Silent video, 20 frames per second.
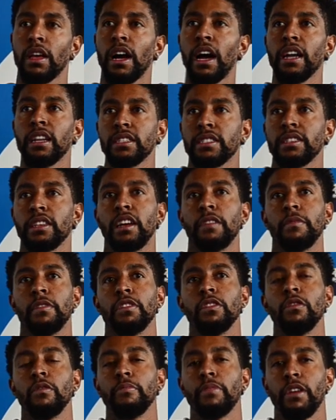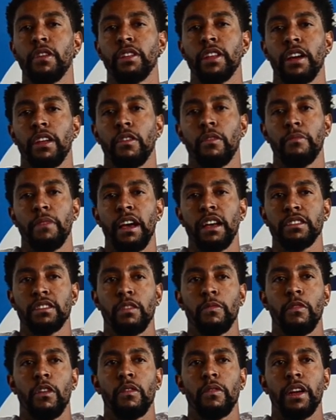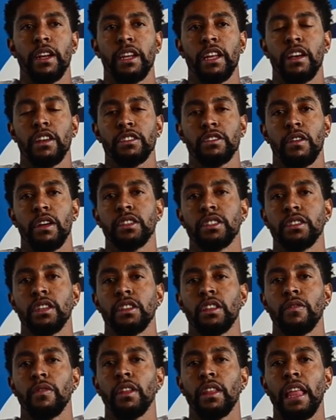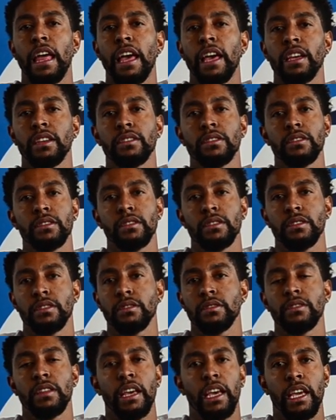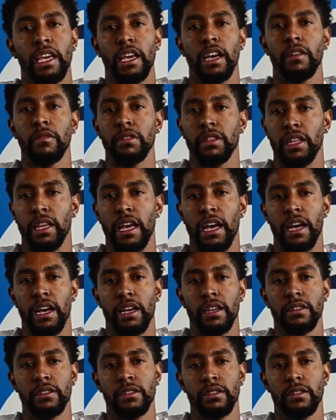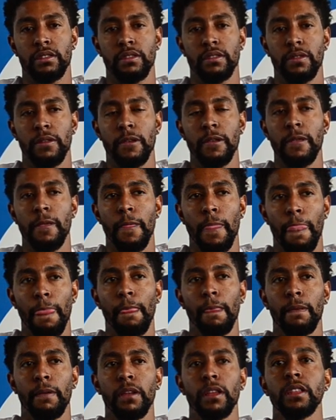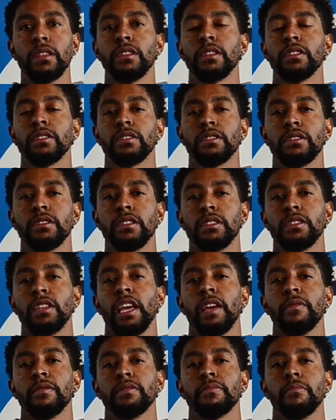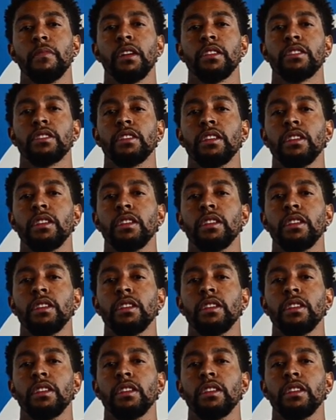honestly, I'm a little burnt out on basketball right now, so I just need to relax, hang out with the guys. This, this day was much